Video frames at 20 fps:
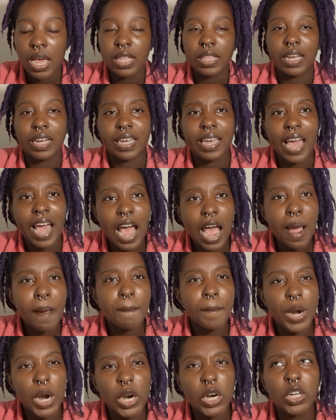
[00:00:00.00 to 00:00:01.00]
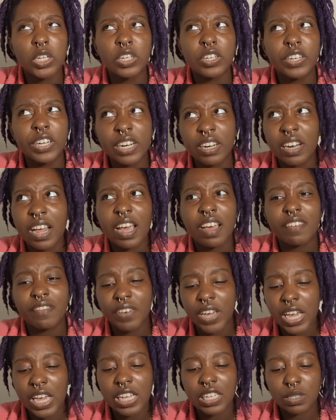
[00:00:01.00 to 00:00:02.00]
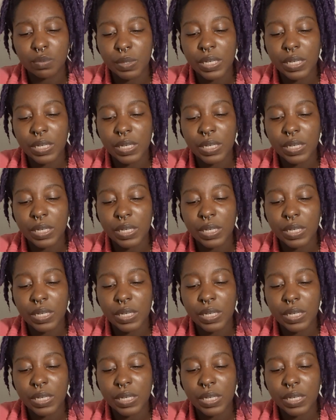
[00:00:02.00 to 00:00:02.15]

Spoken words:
The cat burglar in advance,